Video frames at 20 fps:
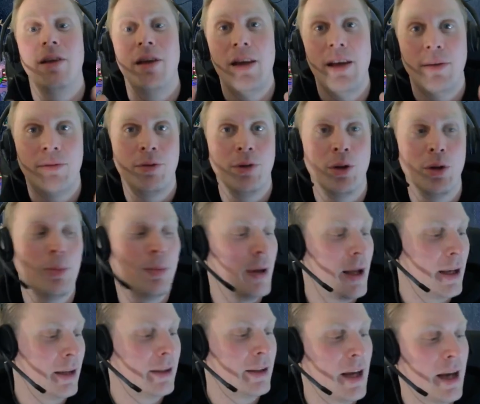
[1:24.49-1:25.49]
If you're
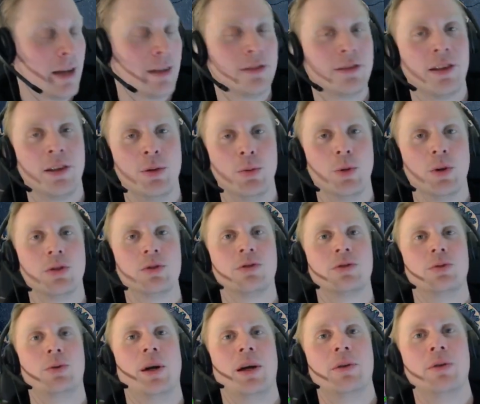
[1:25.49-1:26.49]
playing tanks and you want to
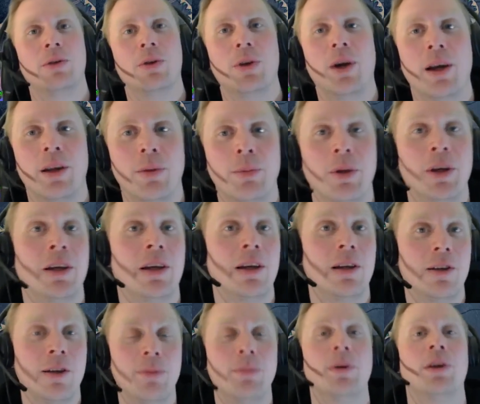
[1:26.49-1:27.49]
surround your enemy and
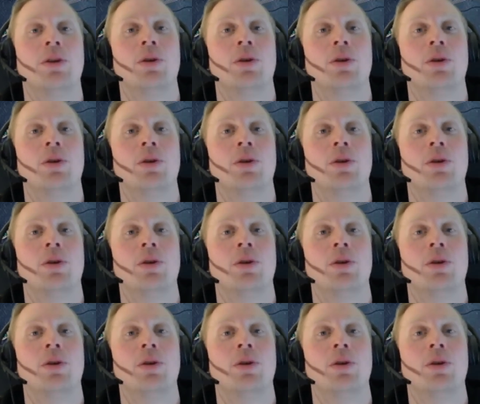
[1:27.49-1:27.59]
kill them,